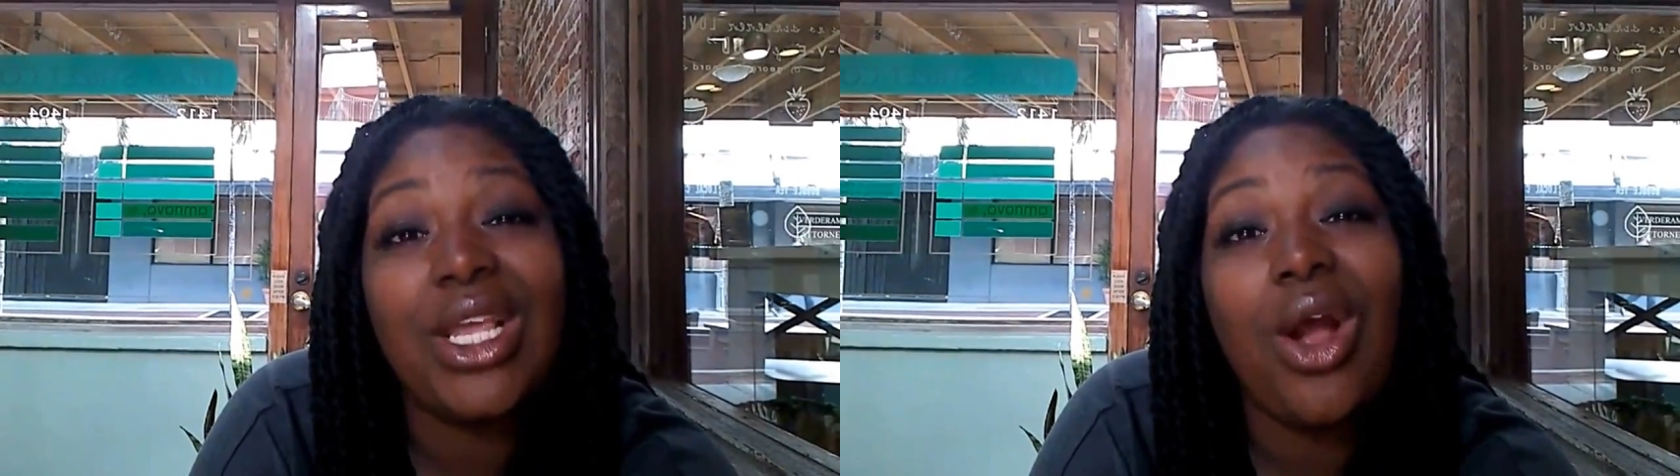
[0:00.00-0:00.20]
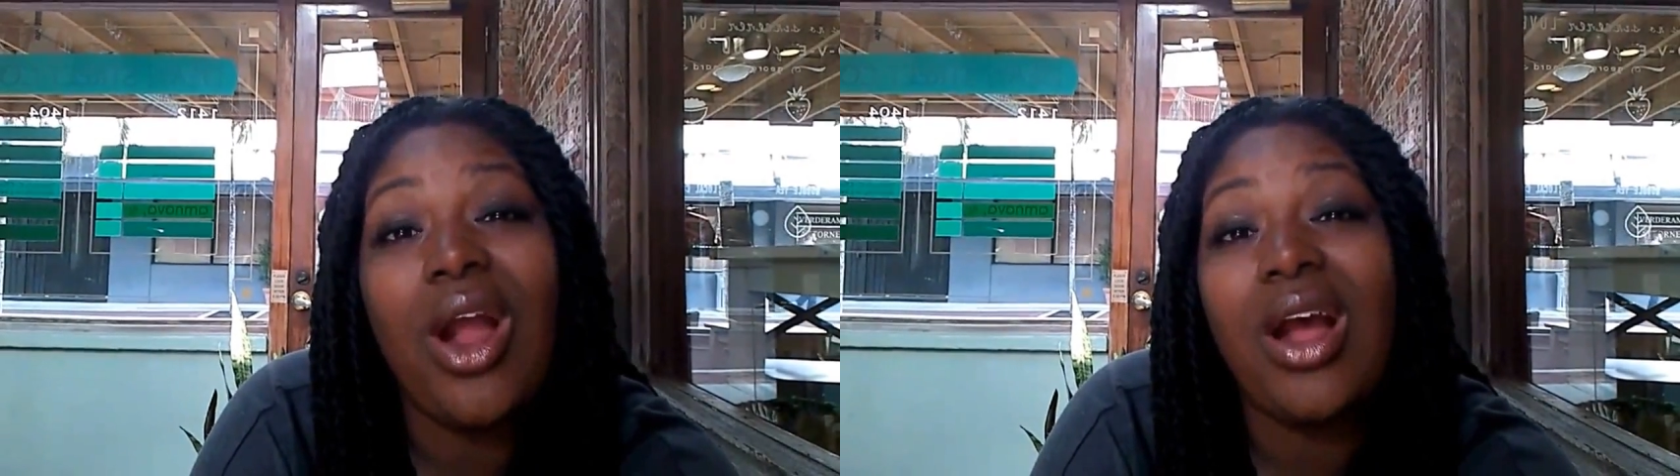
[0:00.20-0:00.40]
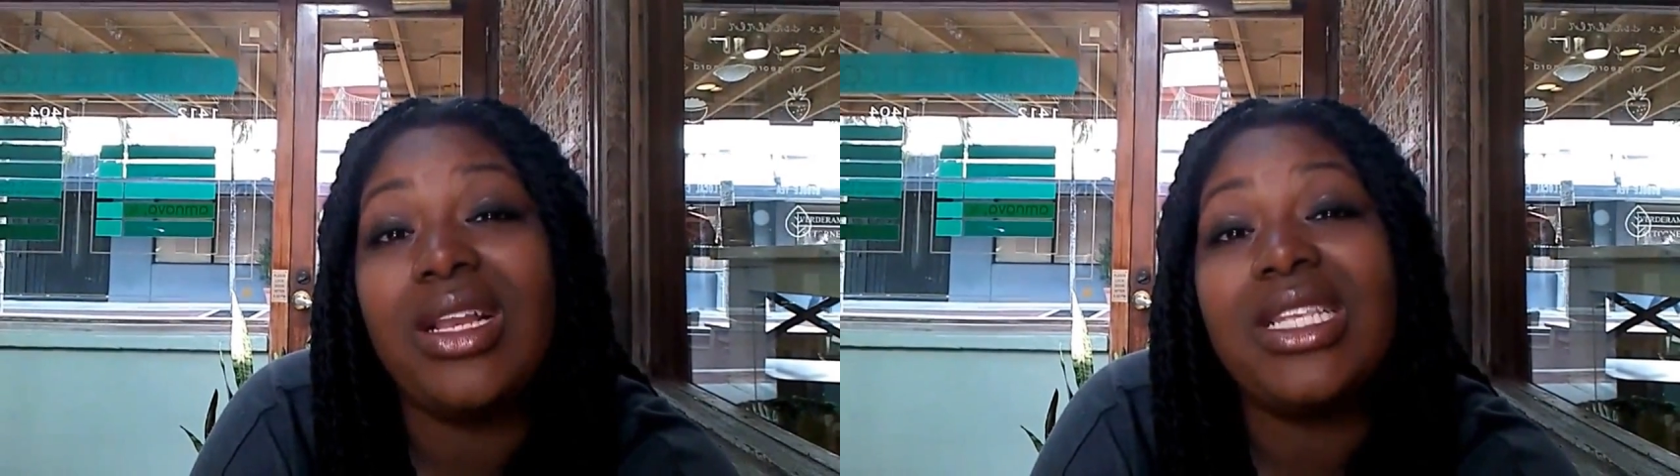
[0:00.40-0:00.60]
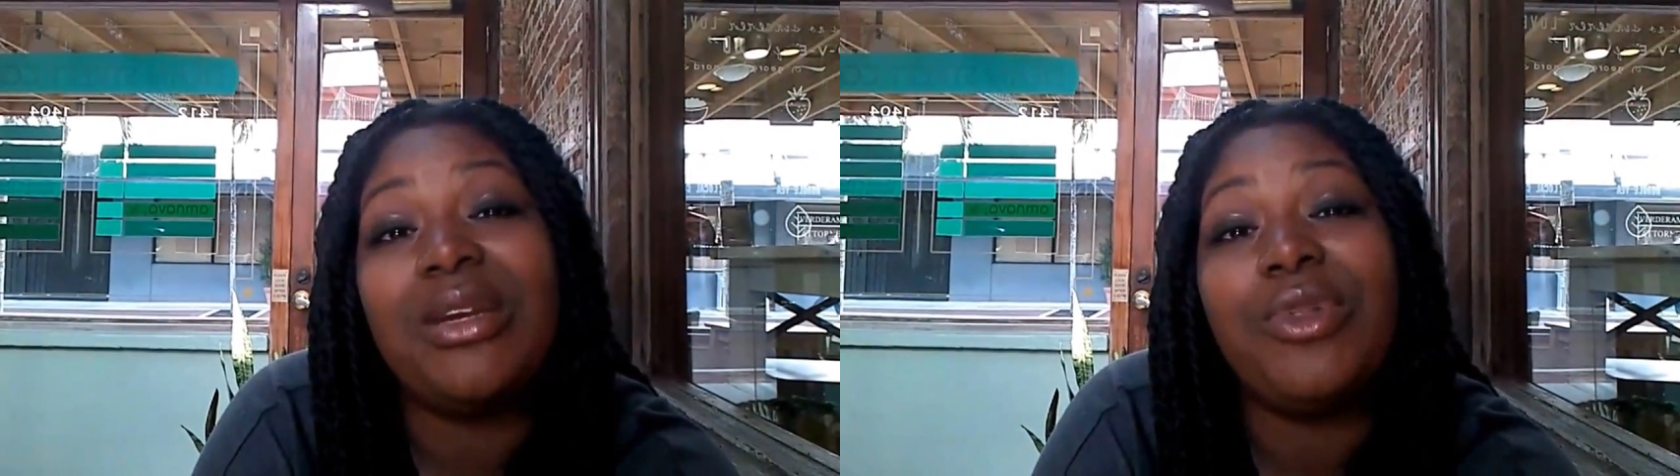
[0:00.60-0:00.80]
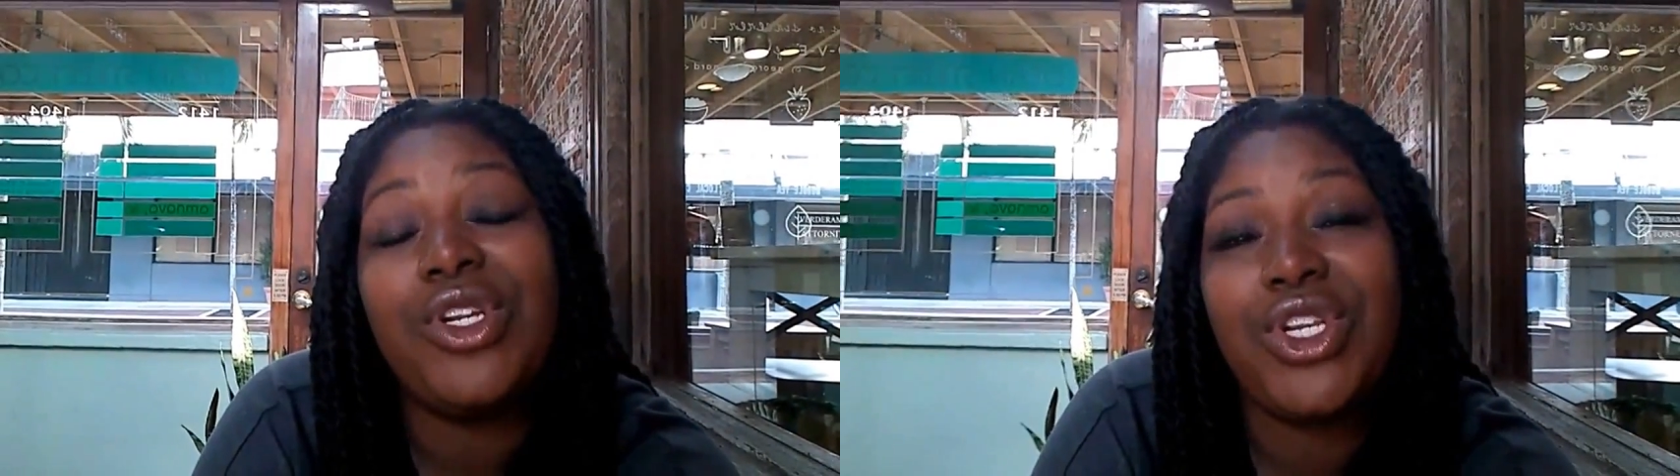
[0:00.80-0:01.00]
are on a
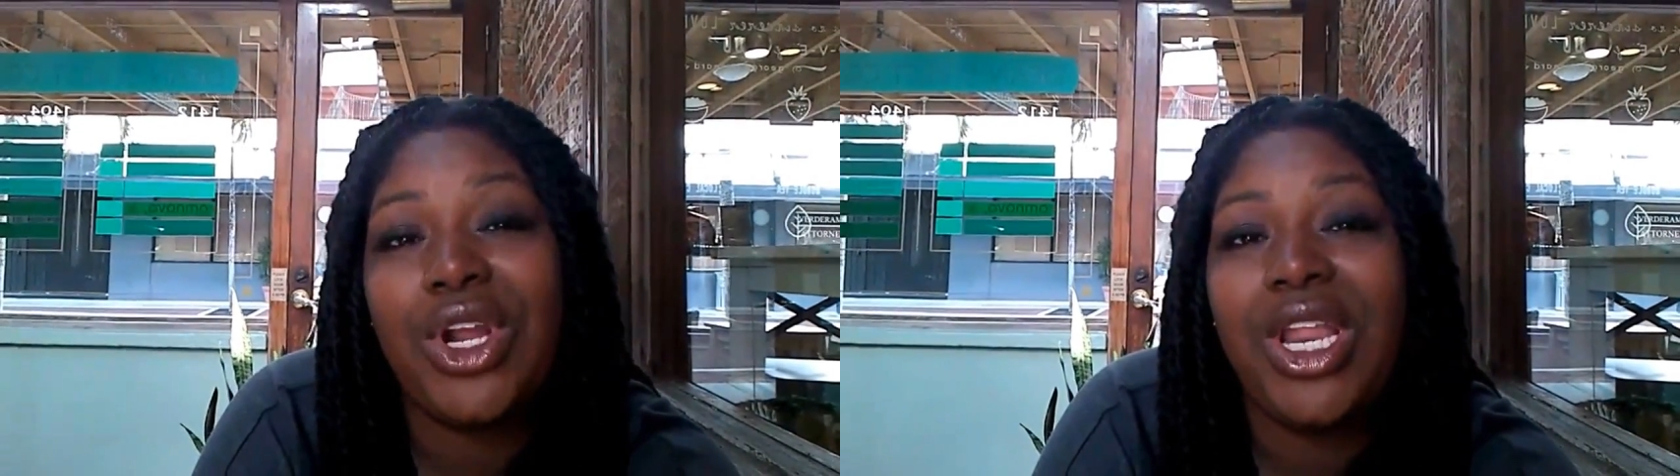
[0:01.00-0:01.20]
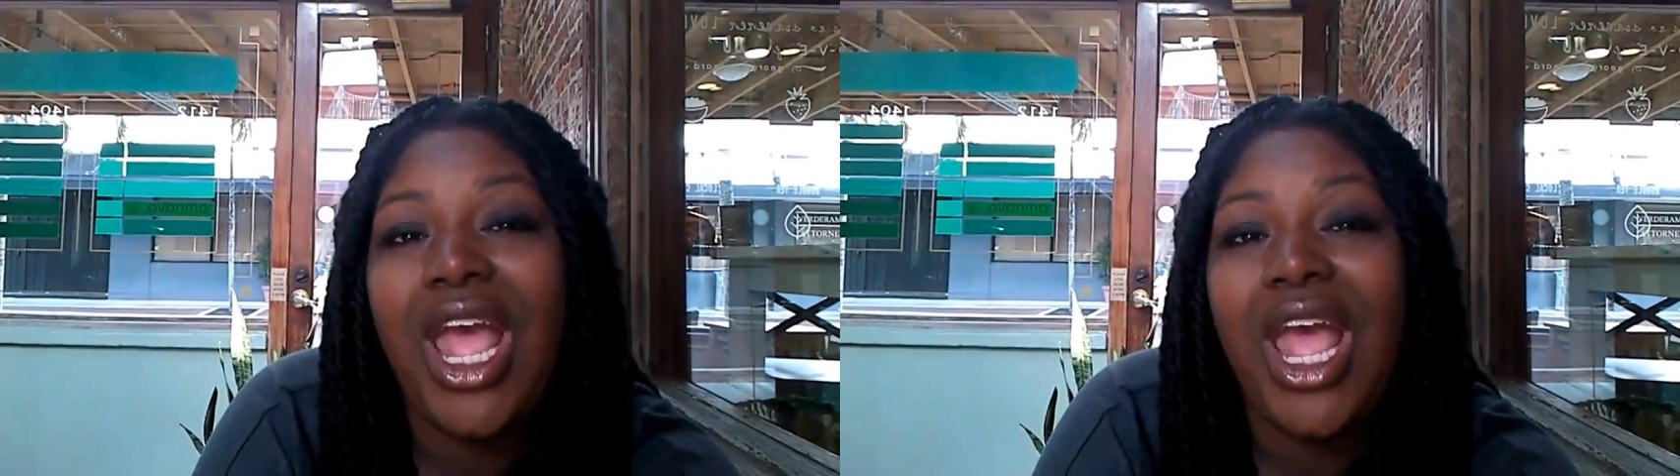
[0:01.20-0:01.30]
similar journey,